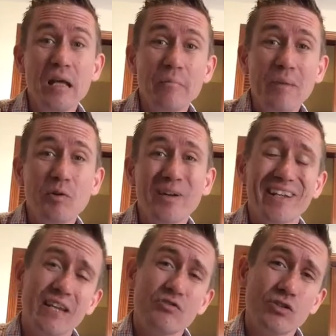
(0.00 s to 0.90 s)
Maybe you want to
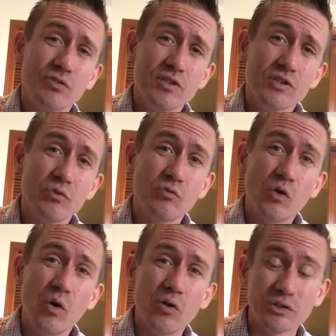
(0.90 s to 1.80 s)
give students
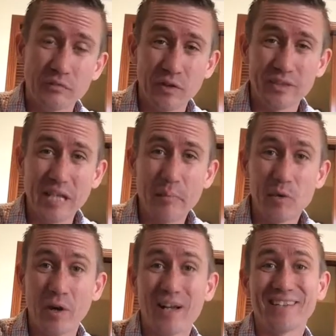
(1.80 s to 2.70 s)
roles. For example, you
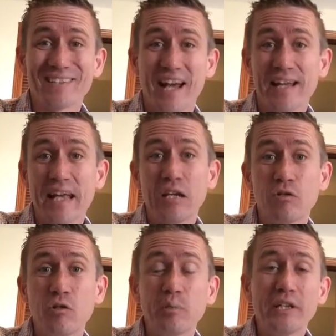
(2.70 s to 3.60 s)
want to assign a group